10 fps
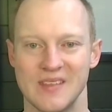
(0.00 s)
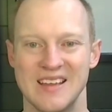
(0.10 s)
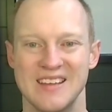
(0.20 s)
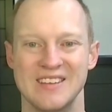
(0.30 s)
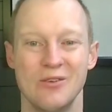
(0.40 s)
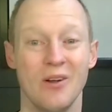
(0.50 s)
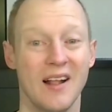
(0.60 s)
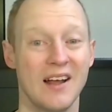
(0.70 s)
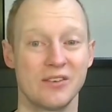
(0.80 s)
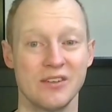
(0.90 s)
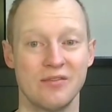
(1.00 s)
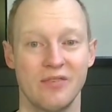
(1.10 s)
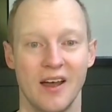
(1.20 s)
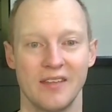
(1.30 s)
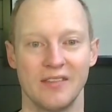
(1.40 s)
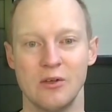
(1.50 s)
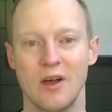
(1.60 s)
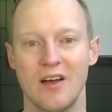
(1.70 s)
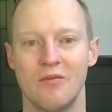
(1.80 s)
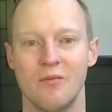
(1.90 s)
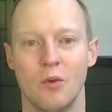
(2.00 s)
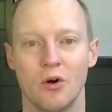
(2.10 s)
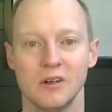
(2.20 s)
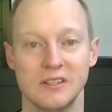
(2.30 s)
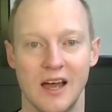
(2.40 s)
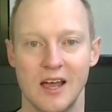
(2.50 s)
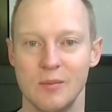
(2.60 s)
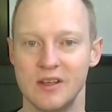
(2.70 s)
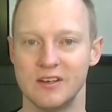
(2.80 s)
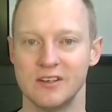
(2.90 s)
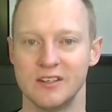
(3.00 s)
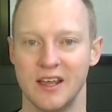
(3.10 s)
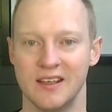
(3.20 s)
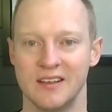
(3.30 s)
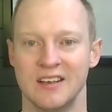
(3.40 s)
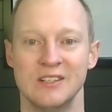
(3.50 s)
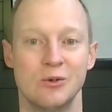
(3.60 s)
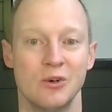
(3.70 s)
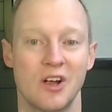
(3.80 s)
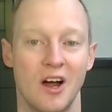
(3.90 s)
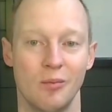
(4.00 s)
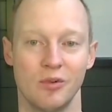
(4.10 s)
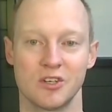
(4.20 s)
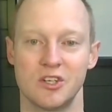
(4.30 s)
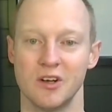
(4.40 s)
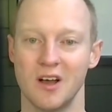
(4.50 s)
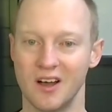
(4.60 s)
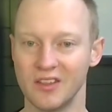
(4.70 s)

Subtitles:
You will actually find that you have more time in your day to accomplish your other